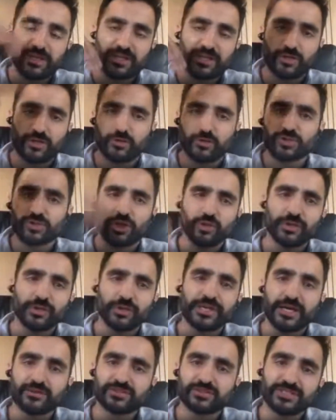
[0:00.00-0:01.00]
I think it goes all the
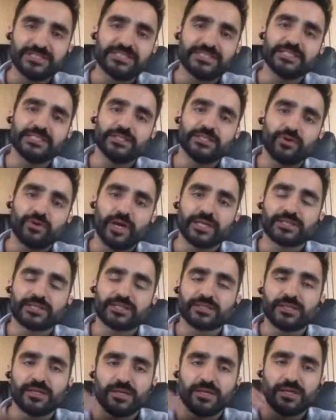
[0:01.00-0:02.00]
way down to D, right?